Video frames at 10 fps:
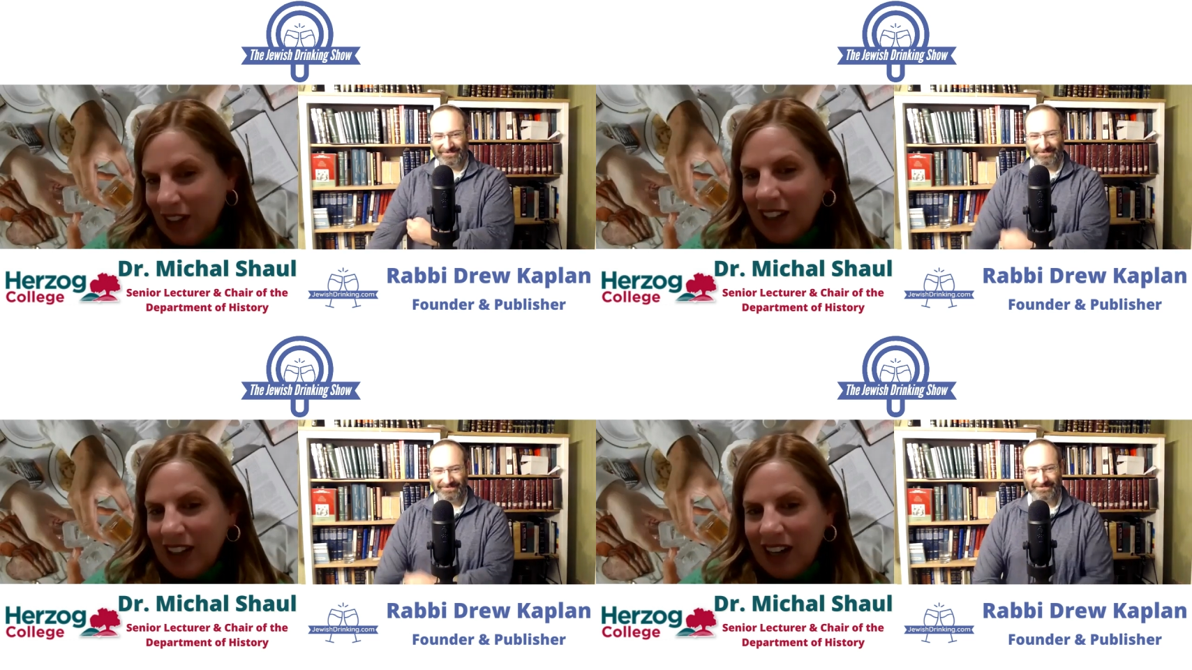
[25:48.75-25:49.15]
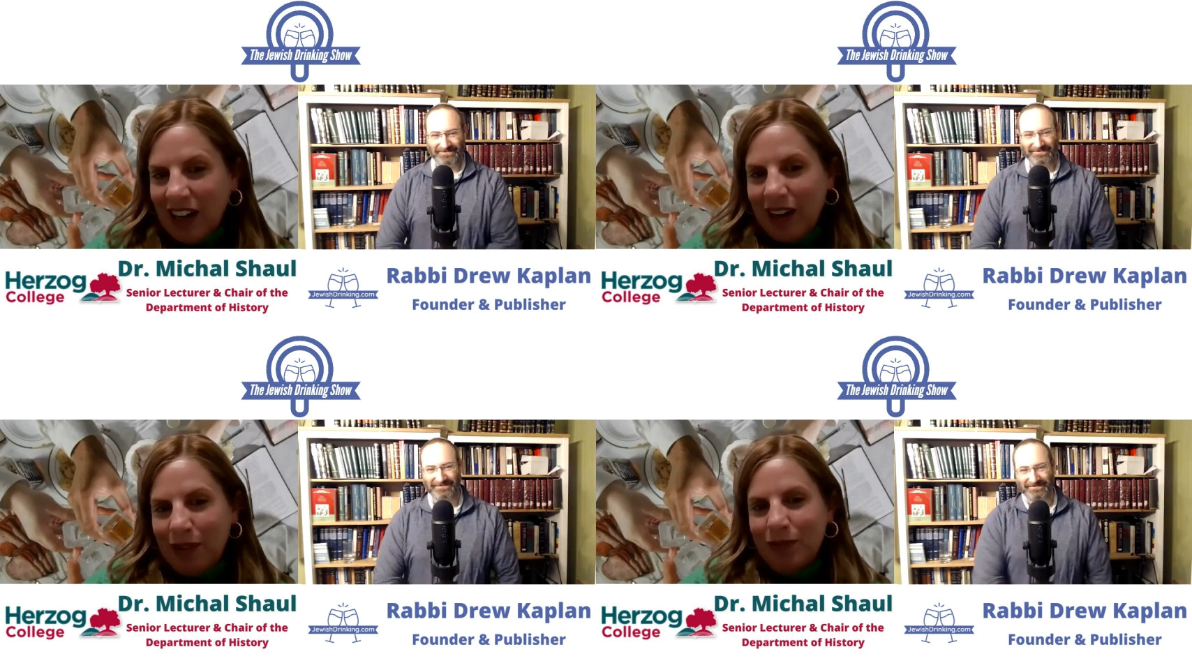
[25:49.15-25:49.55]
Speaker 1: Good thing
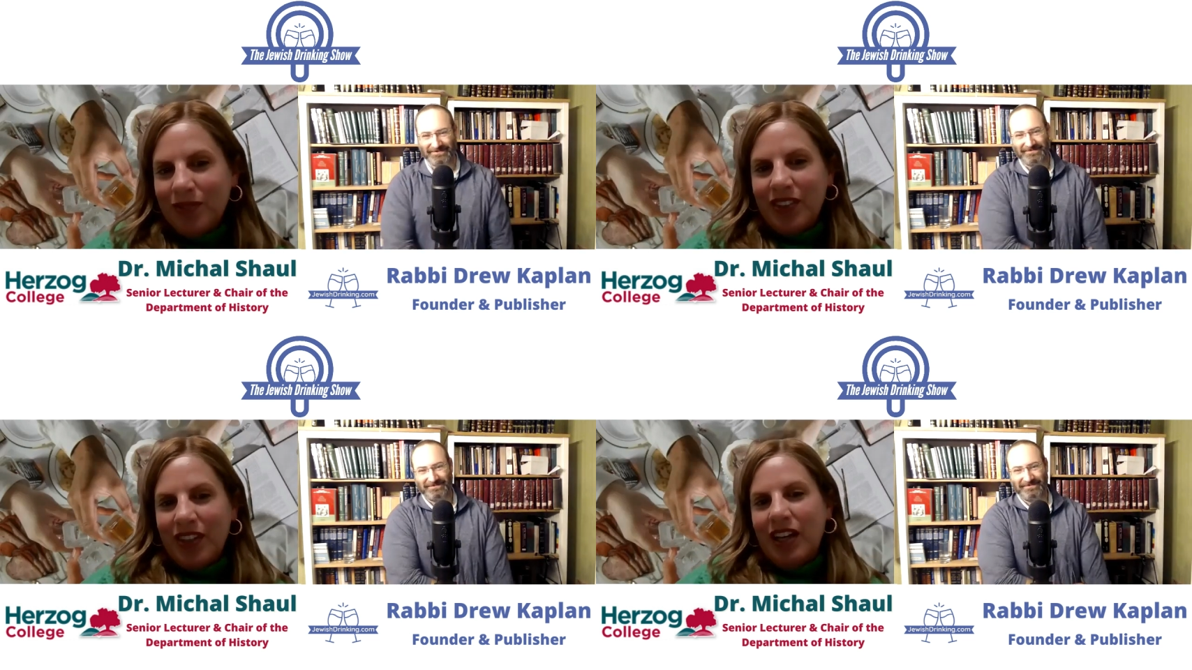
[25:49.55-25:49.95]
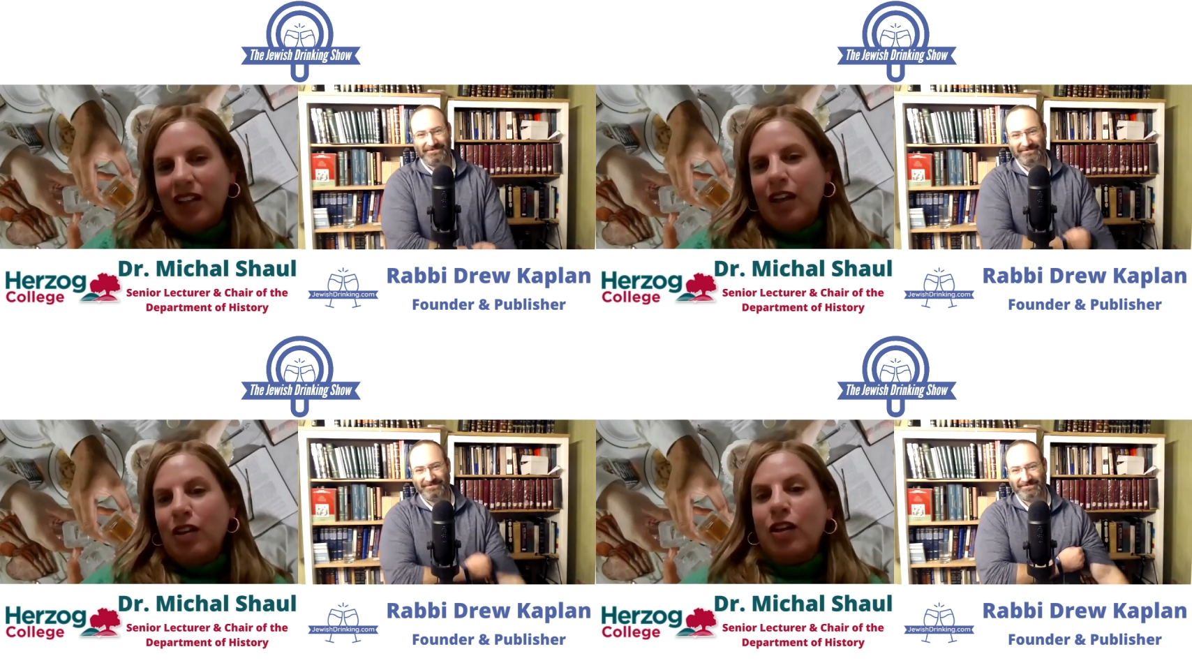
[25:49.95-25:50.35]
they come,
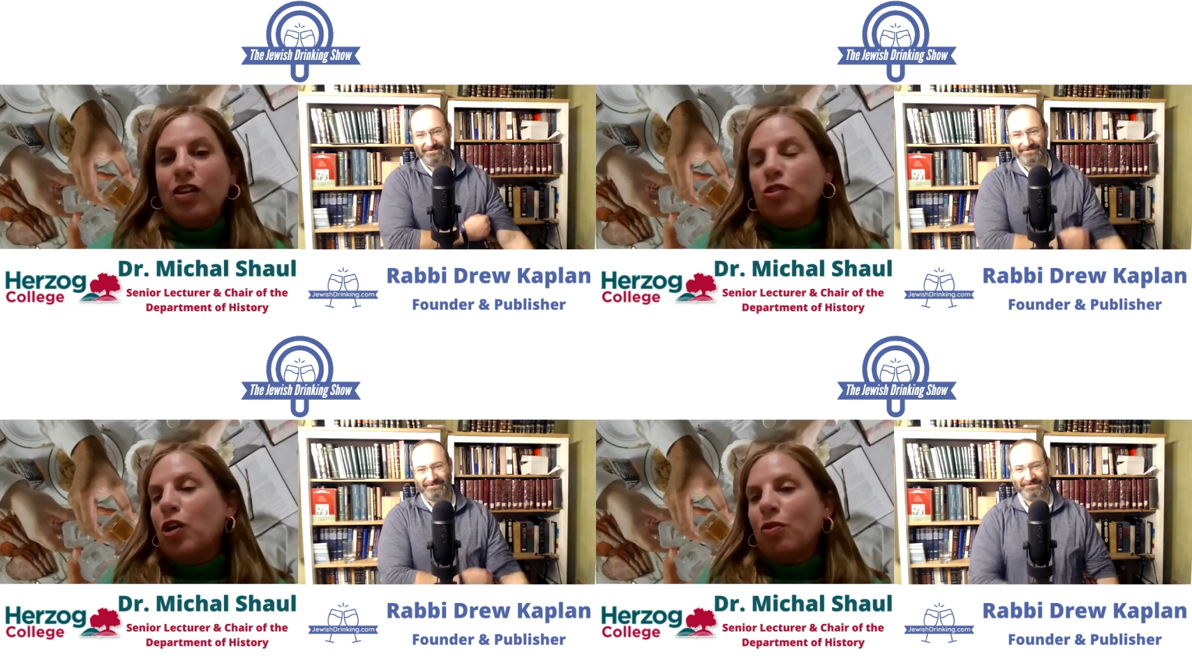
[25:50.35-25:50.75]
mm-hmm. and they, they,